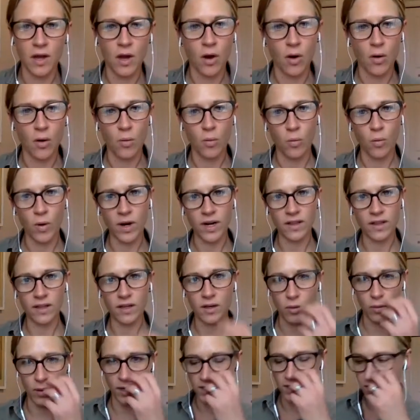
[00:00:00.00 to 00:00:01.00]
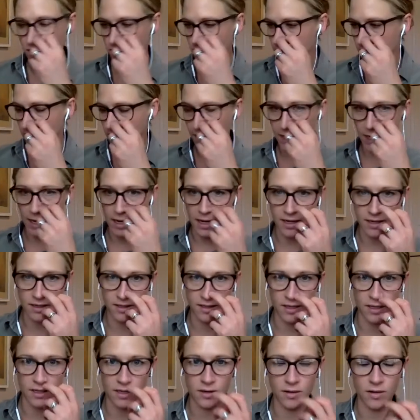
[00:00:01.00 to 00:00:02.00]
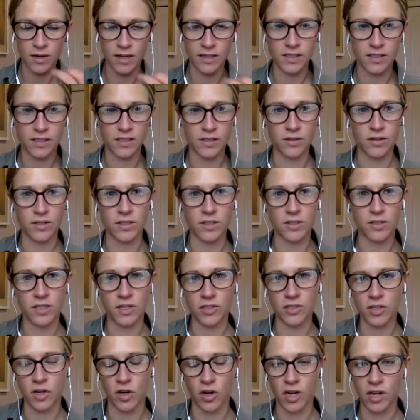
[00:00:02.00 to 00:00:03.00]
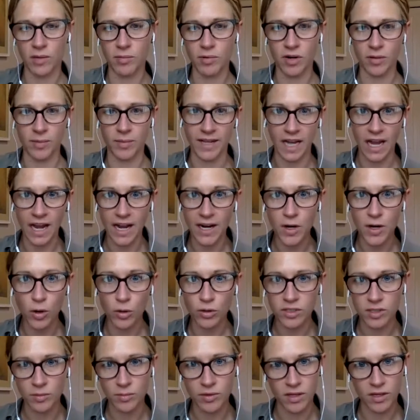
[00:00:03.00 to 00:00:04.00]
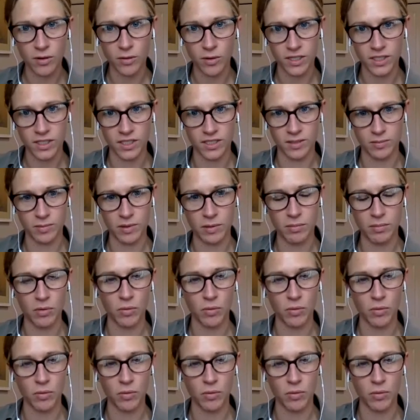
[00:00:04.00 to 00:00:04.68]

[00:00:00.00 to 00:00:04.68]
Mm-hmm. One of the questions I had that as soon as you started talking about it, I'm like, I know some of the questions people